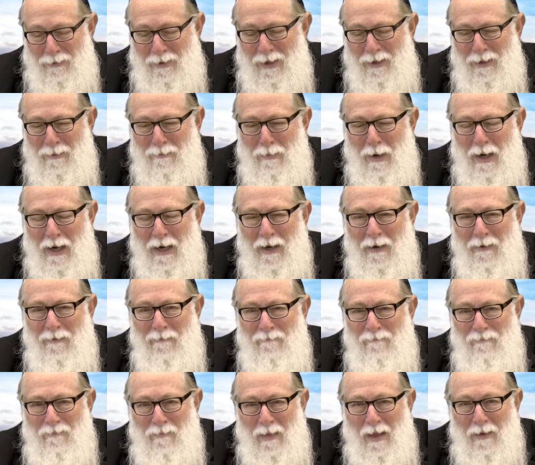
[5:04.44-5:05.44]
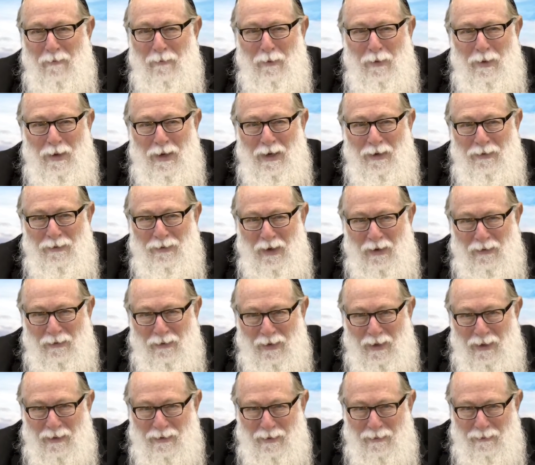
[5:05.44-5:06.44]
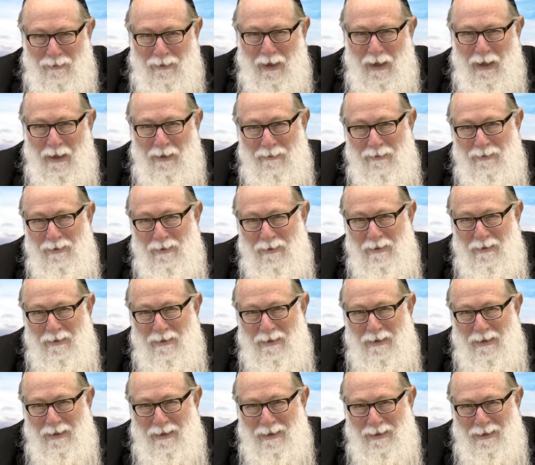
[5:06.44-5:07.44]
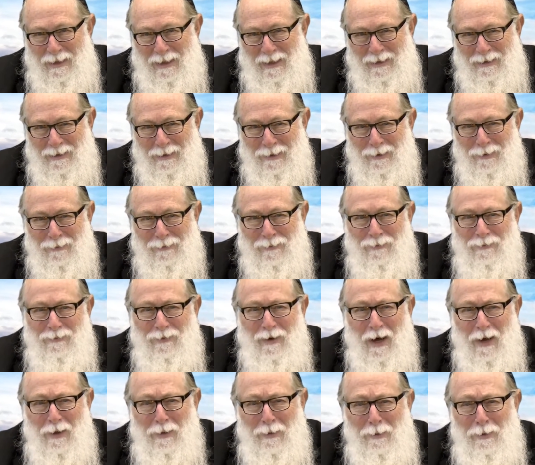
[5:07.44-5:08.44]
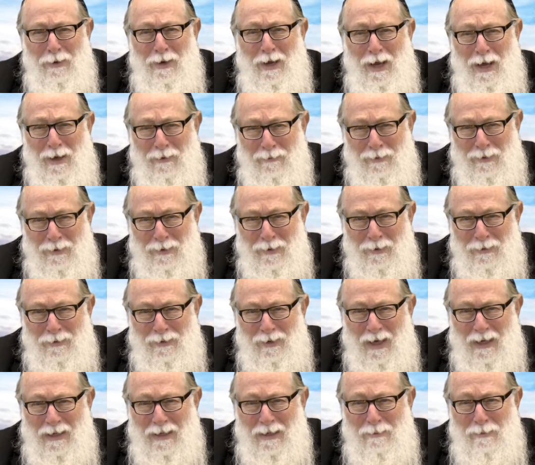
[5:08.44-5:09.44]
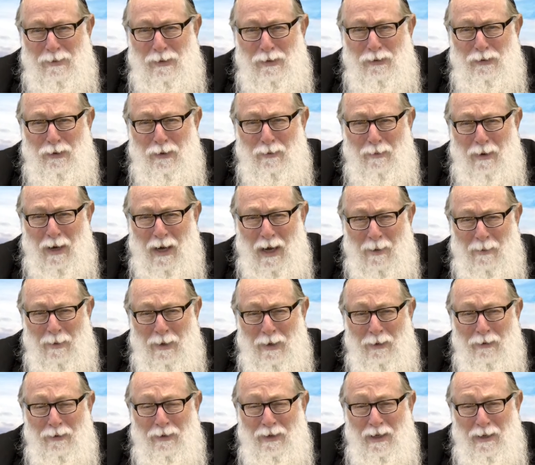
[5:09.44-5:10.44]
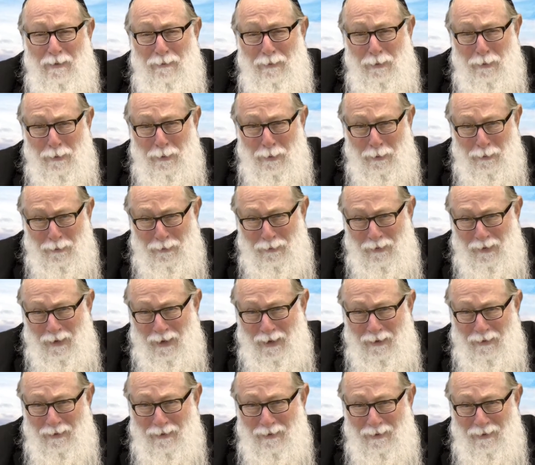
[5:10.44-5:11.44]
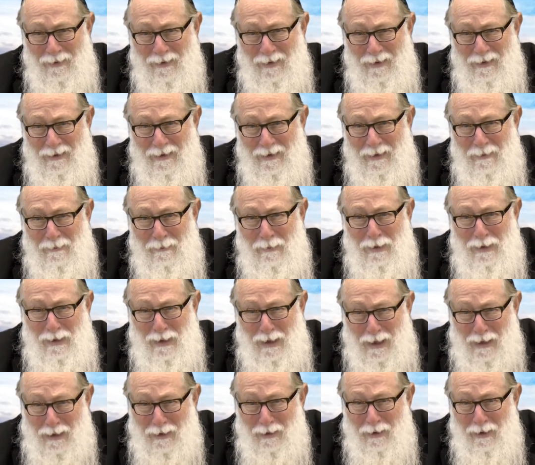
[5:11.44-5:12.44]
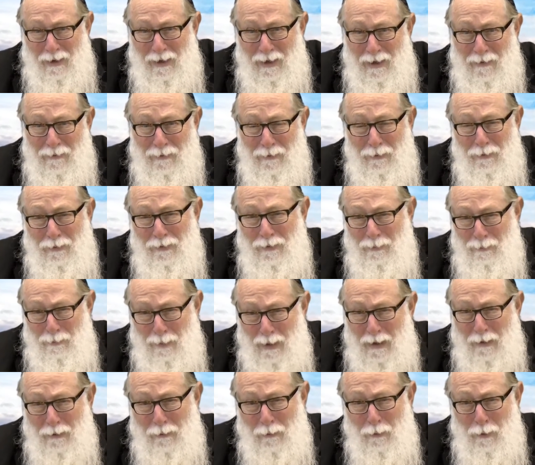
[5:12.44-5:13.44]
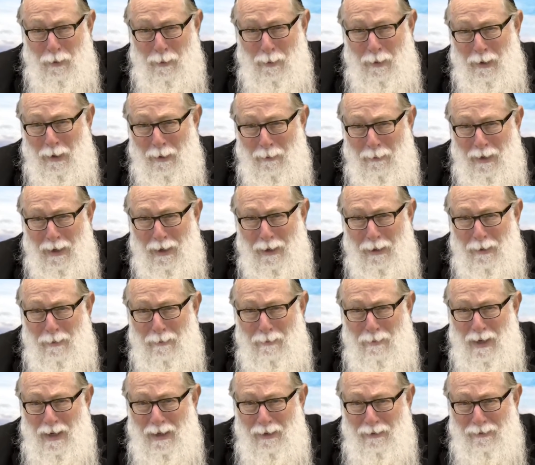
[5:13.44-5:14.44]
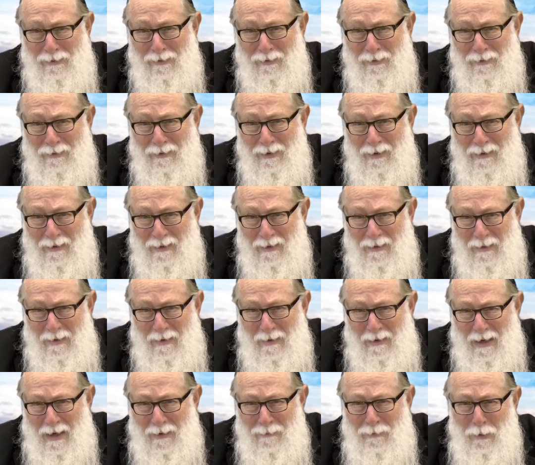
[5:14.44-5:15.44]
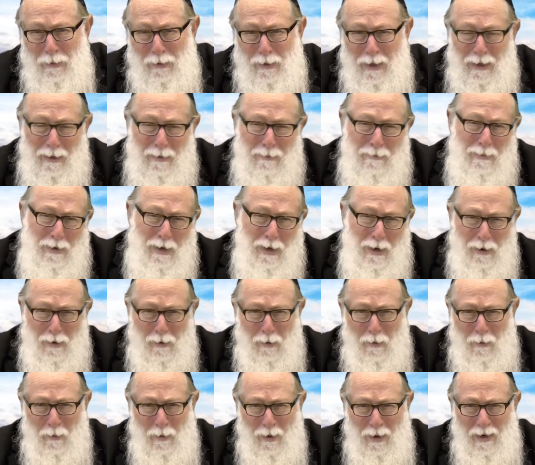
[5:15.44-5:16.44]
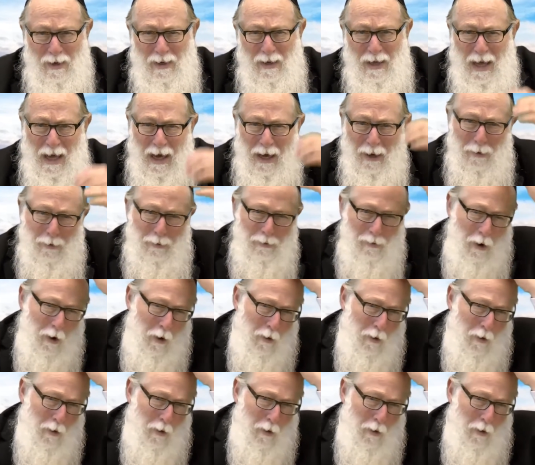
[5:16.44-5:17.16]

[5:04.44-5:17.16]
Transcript: you need money for the necessities of life. And your Father in heaven, your Tati B'Shamayim, he'll give you those things. Particularly if you speak to him on a regular basis. If you let him know how